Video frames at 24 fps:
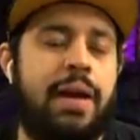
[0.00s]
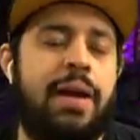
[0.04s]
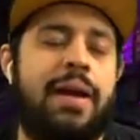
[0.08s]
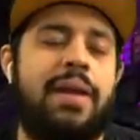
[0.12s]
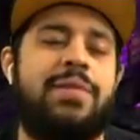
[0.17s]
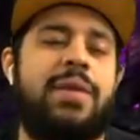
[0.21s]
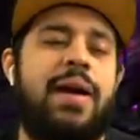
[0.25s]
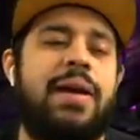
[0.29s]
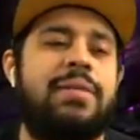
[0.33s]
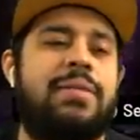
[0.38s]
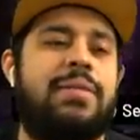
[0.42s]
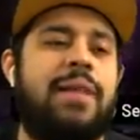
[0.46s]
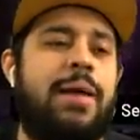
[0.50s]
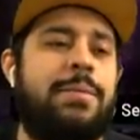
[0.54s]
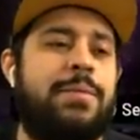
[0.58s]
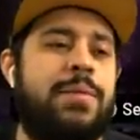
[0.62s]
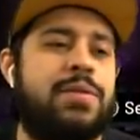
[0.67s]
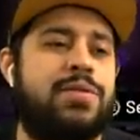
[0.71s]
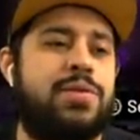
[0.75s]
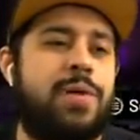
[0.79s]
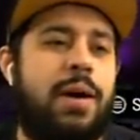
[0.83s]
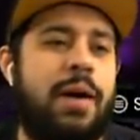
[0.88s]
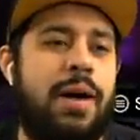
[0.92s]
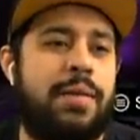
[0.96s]
I if I
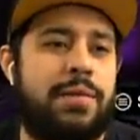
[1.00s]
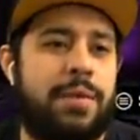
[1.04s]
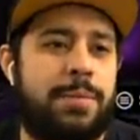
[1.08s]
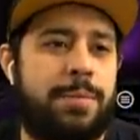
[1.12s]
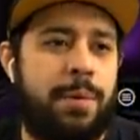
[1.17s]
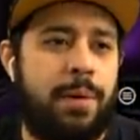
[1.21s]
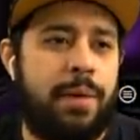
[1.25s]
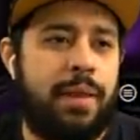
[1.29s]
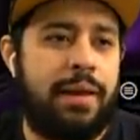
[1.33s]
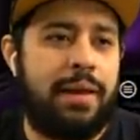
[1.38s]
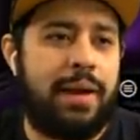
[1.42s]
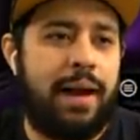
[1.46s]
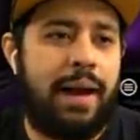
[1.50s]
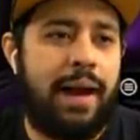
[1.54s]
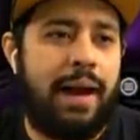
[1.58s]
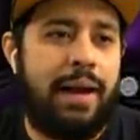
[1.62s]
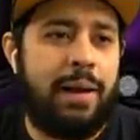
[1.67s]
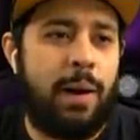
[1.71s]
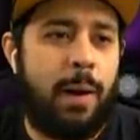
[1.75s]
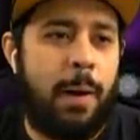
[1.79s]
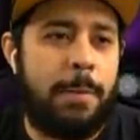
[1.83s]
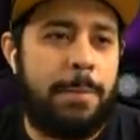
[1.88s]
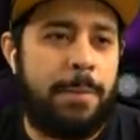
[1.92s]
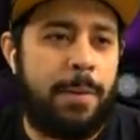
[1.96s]
sniper start after pulling a,
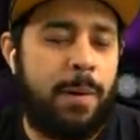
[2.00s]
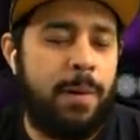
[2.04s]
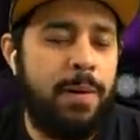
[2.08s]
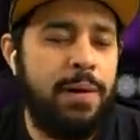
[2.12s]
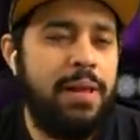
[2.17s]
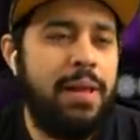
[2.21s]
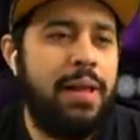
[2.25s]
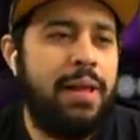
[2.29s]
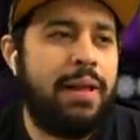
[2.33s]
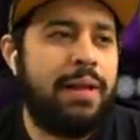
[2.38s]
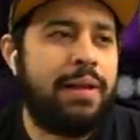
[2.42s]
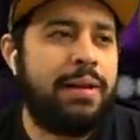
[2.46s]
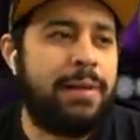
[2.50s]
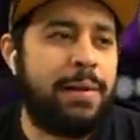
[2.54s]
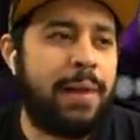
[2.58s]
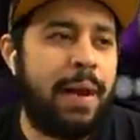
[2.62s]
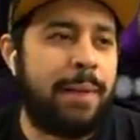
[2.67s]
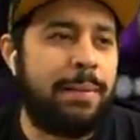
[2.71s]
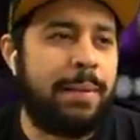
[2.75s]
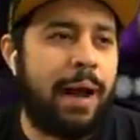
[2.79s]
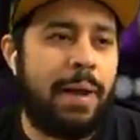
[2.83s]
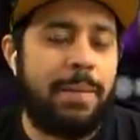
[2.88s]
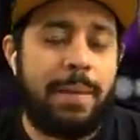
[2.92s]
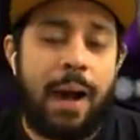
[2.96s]
an opal, dude,
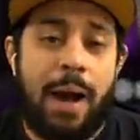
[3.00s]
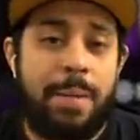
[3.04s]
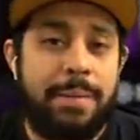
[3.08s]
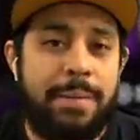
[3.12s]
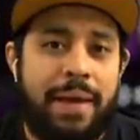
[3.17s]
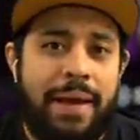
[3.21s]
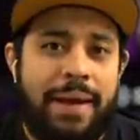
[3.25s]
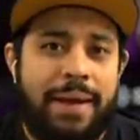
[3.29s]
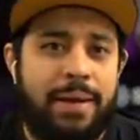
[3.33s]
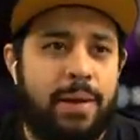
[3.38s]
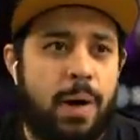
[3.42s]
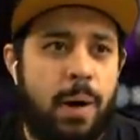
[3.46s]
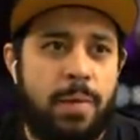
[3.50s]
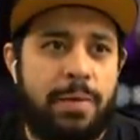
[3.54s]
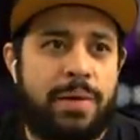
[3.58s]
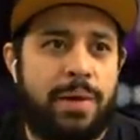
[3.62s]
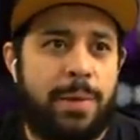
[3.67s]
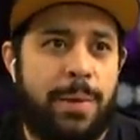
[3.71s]
I'm, I'm, I'm getting go